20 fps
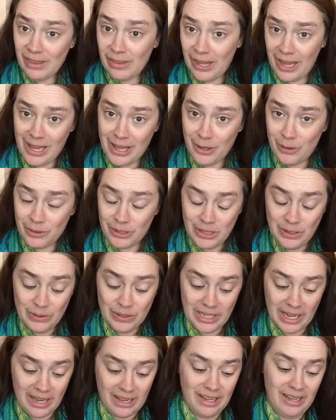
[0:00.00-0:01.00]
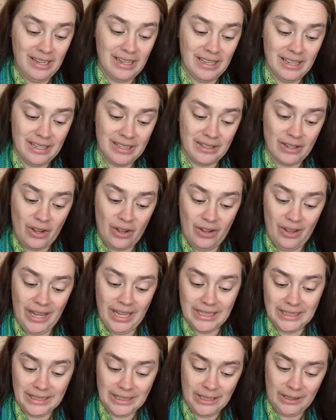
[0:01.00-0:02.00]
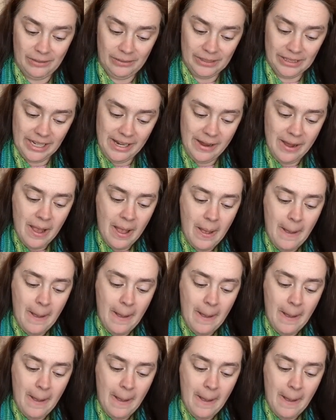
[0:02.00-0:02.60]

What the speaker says: Thank you, Susanna. It is all lovely.